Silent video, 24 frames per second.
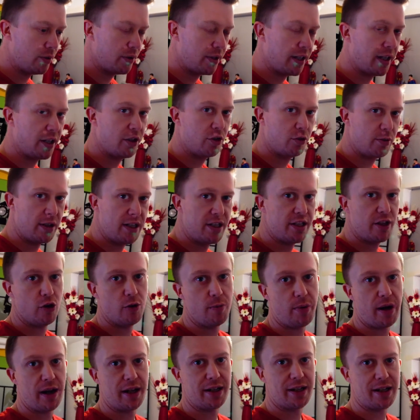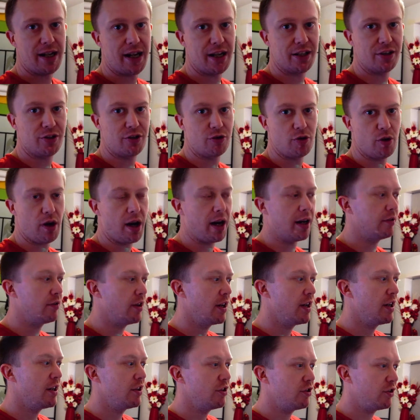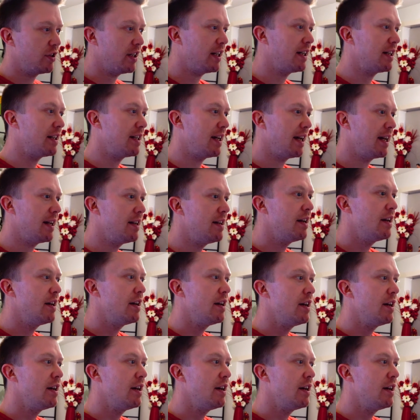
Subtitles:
get a 3 TB NAS drive, stick it in,